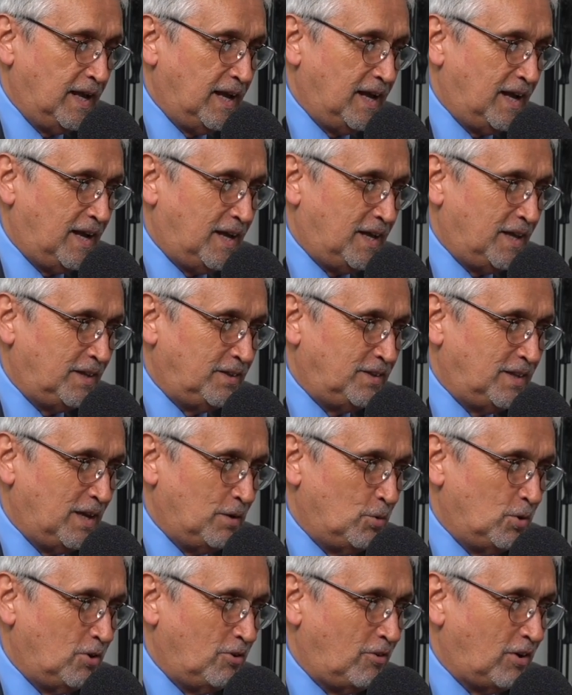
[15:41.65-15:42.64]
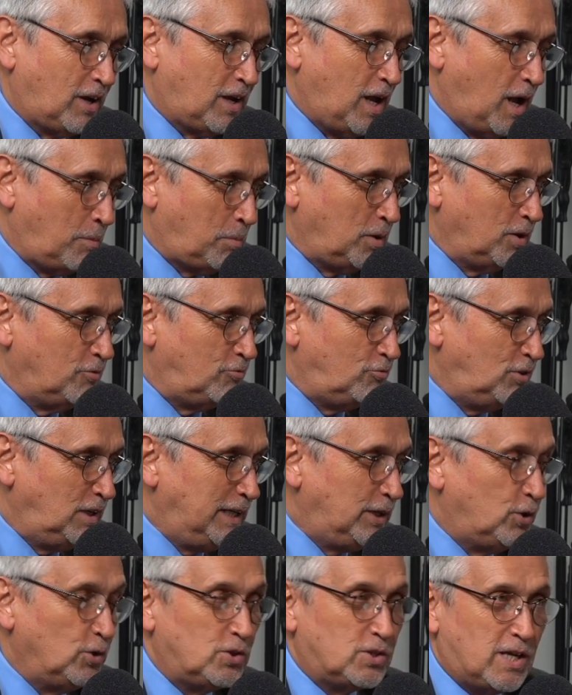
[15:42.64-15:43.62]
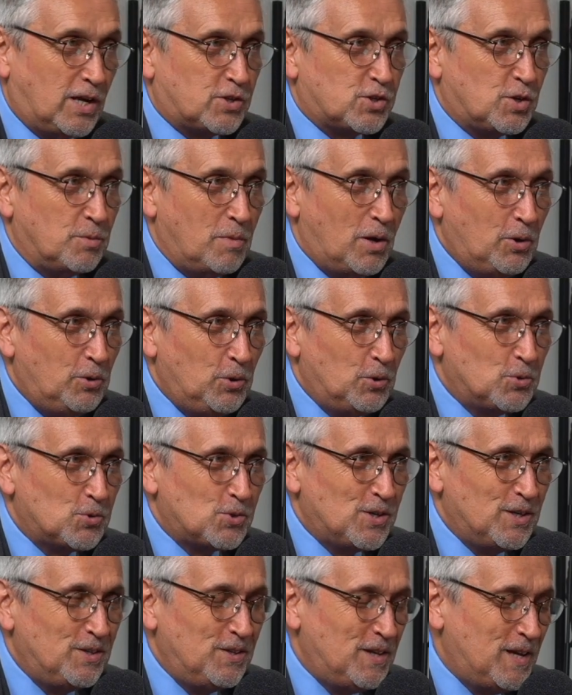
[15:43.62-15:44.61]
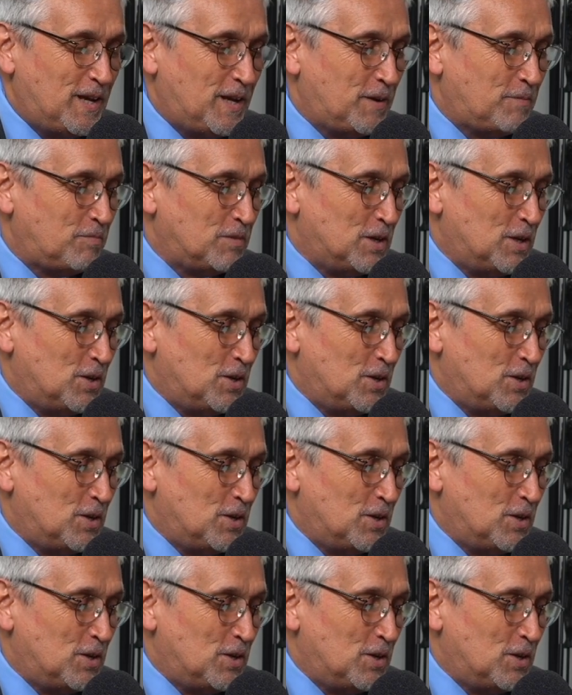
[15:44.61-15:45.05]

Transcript: And there were a couple of really good testimonials in there.